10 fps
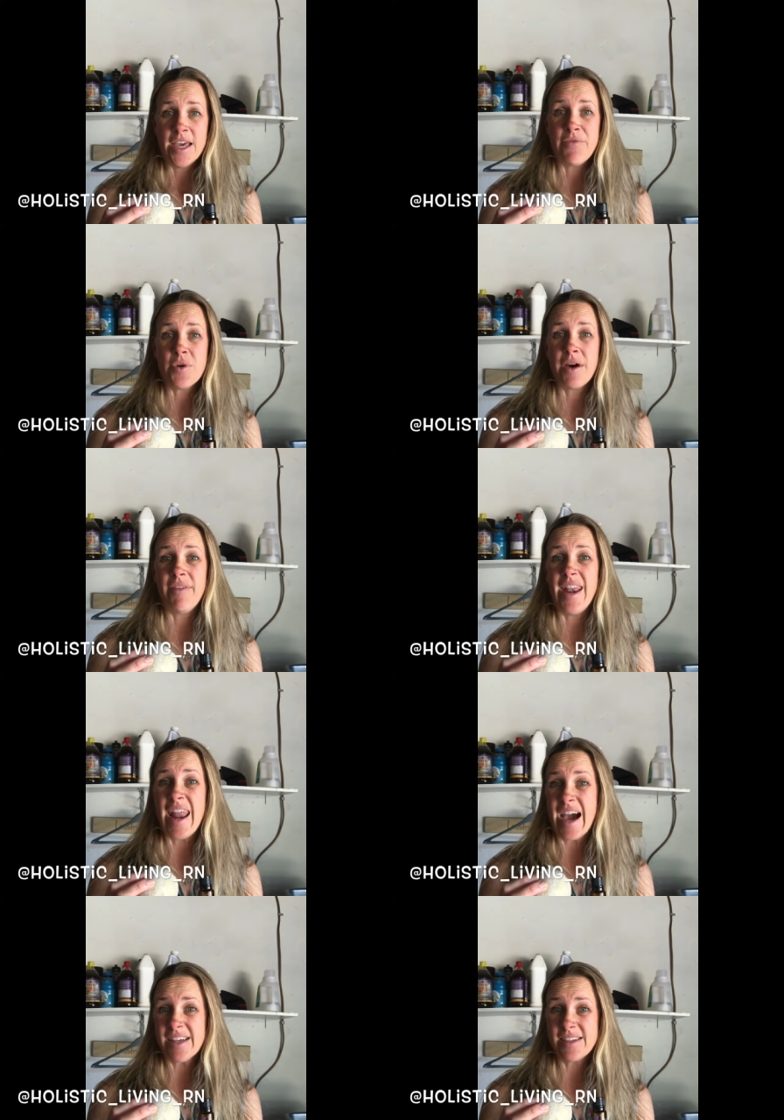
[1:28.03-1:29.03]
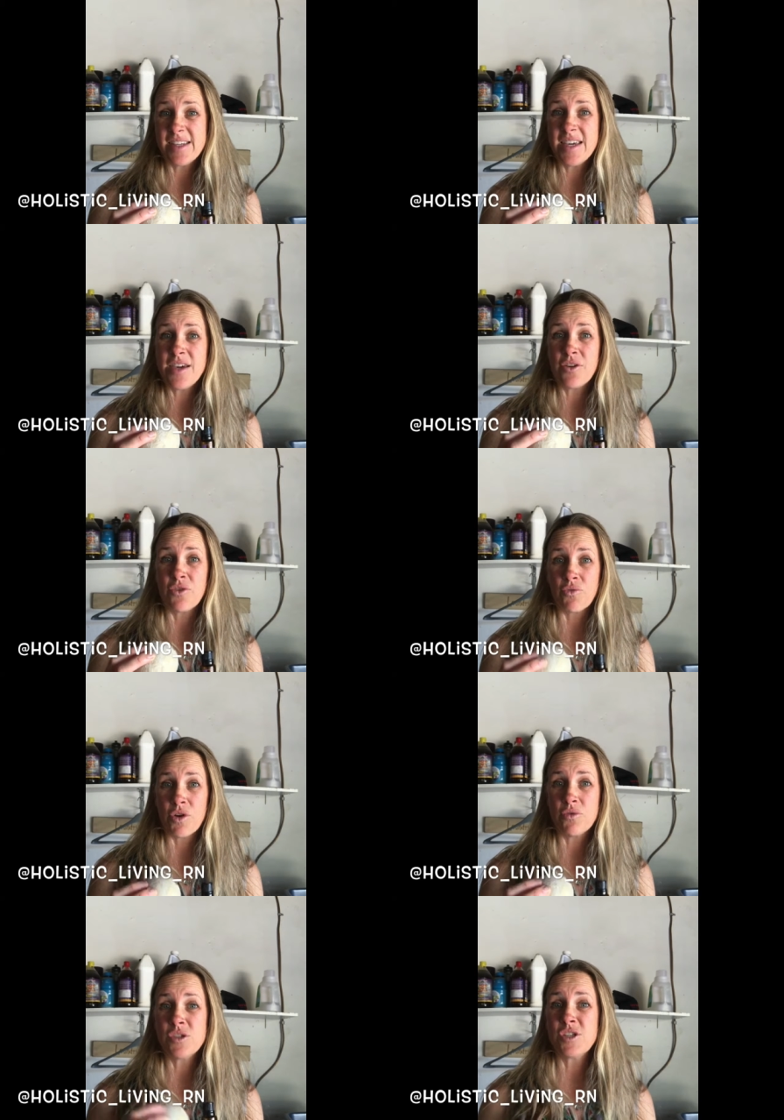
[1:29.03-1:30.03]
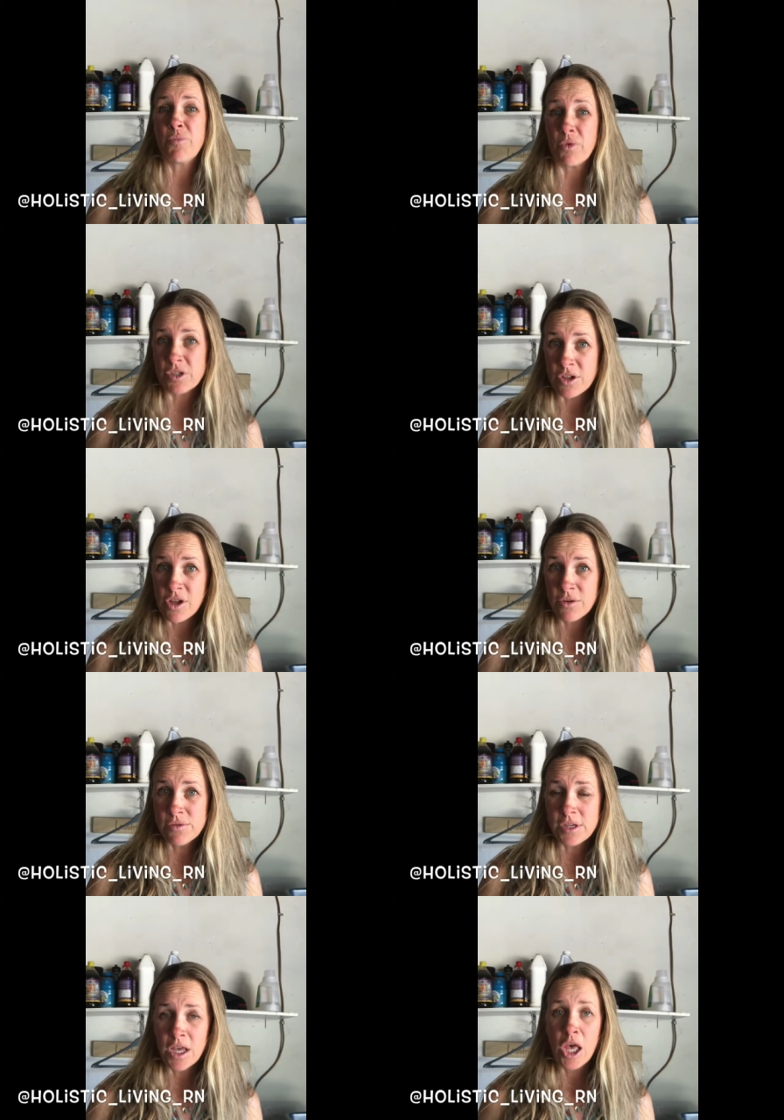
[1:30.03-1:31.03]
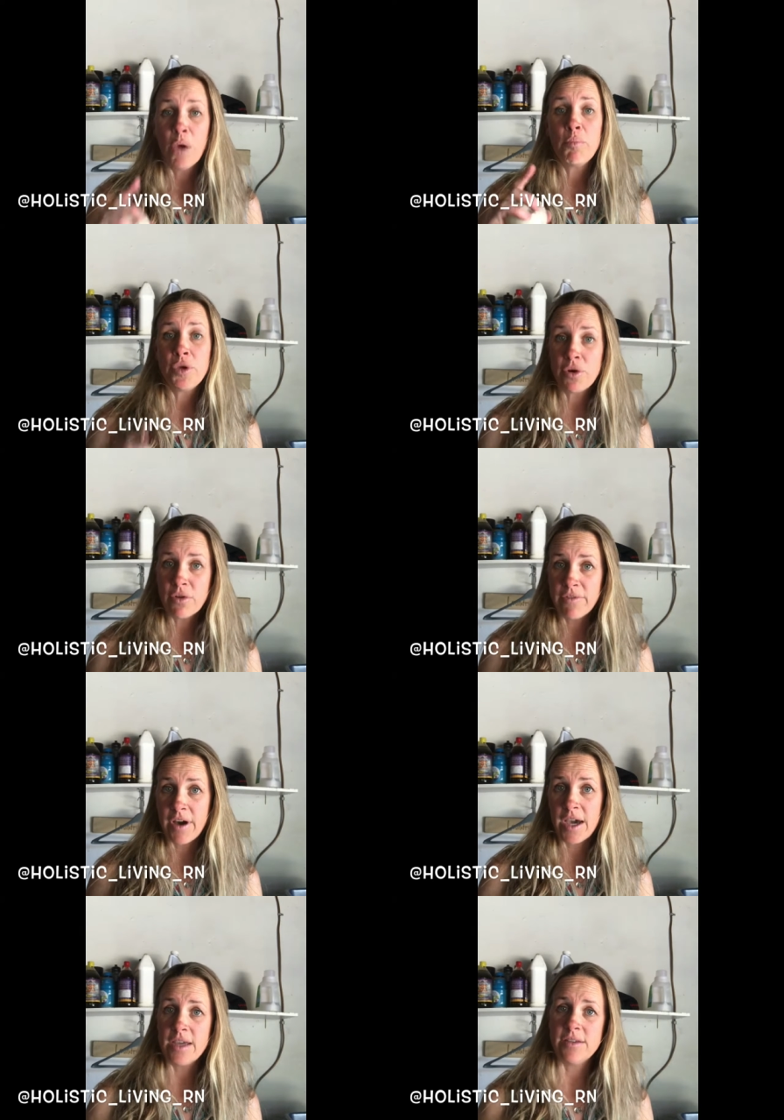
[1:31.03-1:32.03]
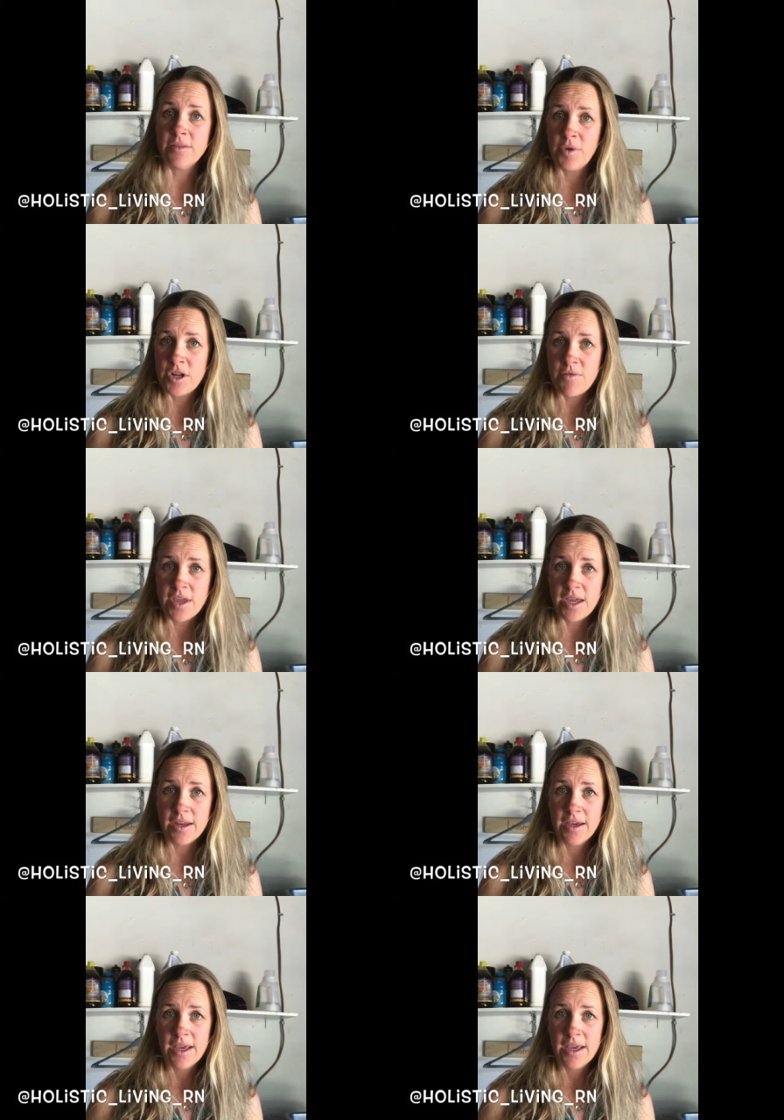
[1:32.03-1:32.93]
If you have nasty, gross sports clothes, Purify is the one you need.